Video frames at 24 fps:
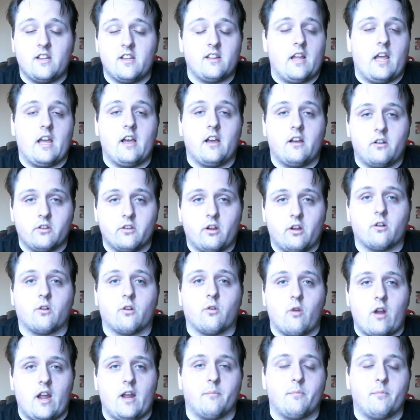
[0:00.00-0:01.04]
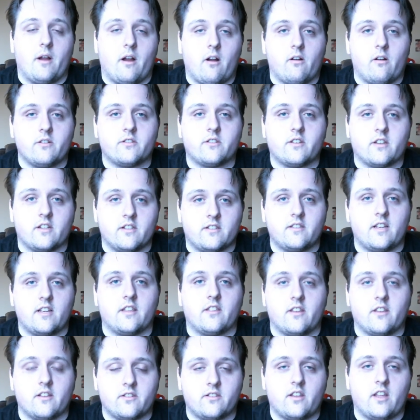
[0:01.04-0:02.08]
hell, your grandparents could set
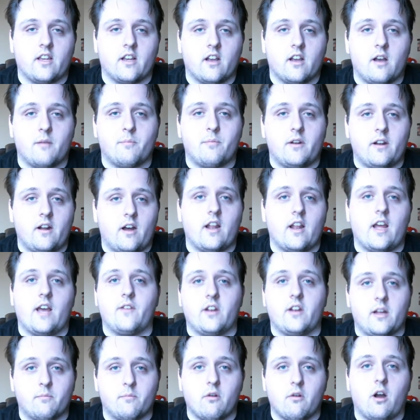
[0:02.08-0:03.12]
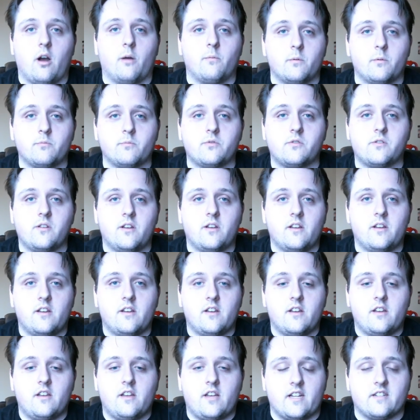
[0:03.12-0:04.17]
this thing up and not have any problems.
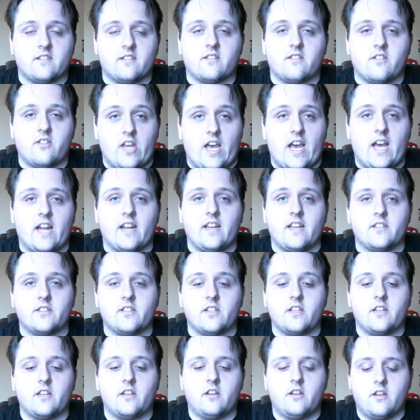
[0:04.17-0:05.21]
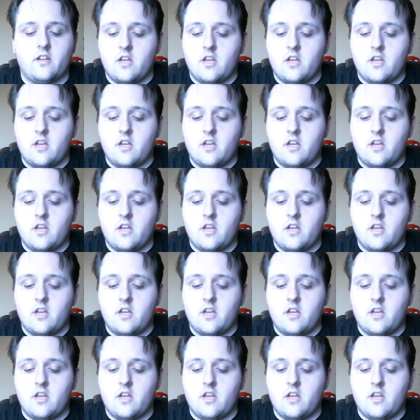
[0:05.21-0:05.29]
It's that easy.